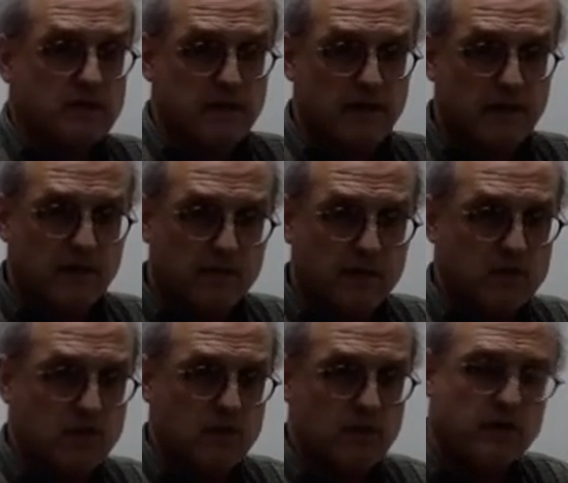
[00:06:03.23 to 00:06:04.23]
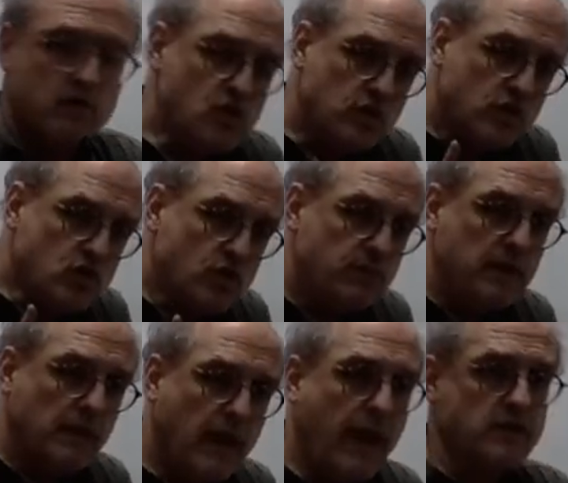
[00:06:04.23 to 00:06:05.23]
of kinetic friction. Now this should be
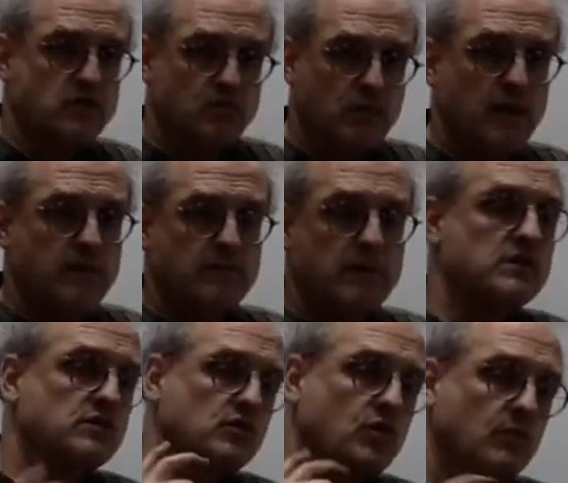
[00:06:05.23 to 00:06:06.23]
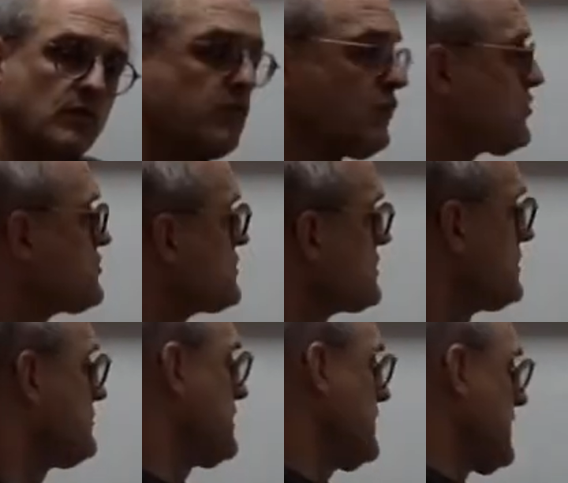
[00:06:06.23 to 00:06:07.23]
less, right, because the normal force is going
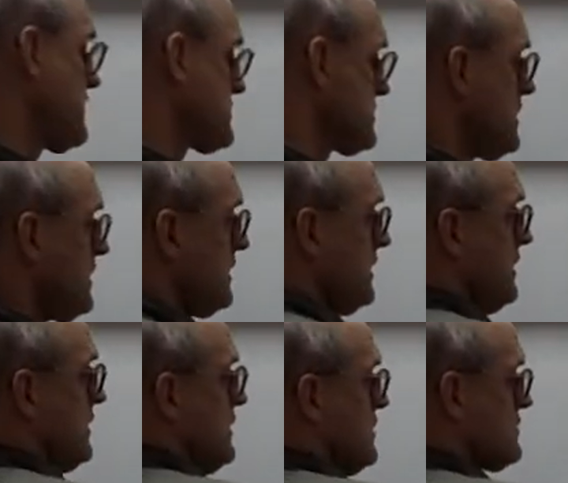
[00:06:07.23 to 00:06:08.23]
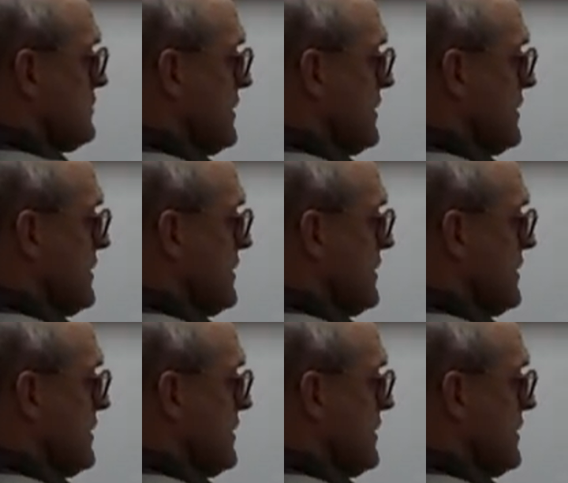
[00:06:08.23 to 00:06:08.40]
to be less. So